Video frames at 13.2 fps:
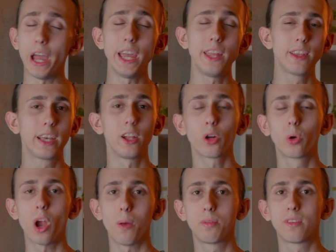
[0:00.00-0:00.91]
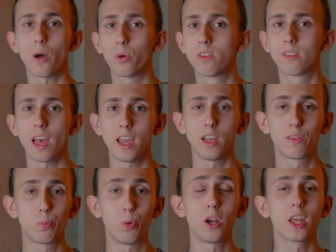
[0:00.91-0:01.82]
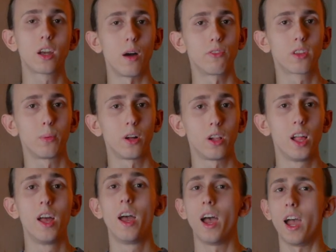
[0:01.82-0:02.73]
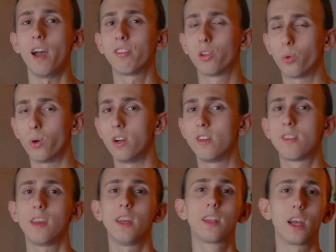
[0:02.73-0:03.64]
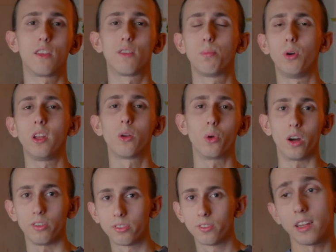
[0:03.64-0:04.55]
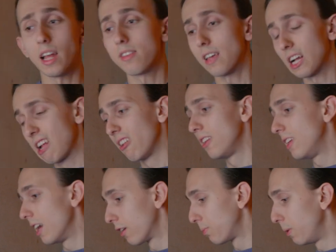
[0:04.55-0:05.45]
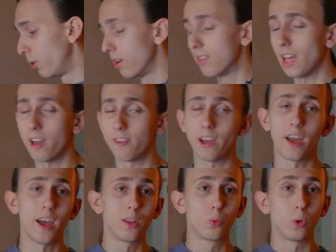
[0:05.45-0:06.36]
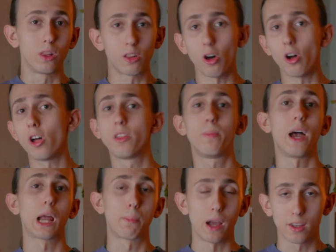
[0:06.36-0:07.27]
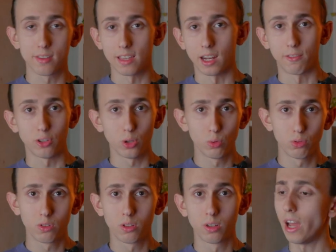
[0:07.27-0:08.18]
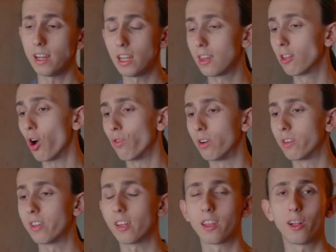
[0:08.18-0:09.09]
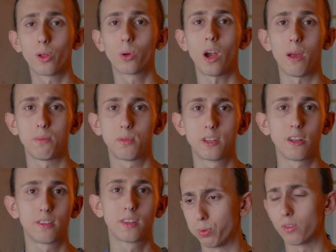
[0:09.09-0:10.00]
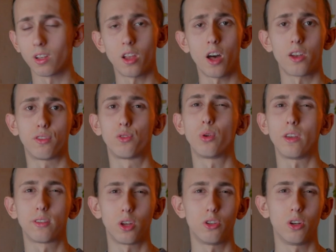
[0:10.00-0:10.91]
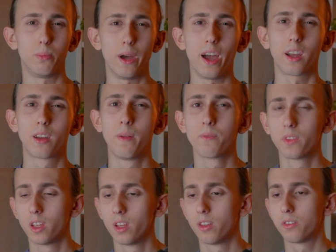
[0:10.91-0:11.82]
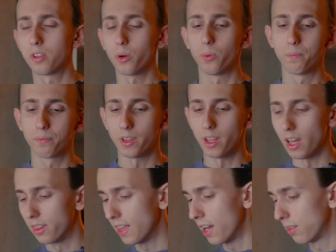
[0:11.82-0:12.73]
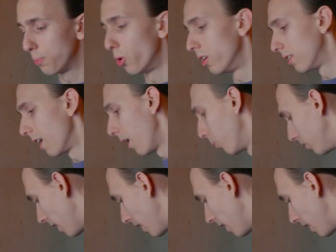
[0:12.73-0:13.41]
8 kilograms, I would say it's pretty comfortable. Afterwards, it gets pretty rough. That's actually the experience I've had with all the backpacks that I've used. Anything over 10 kilograms just puts a lot of stress on your back. So at that point, I would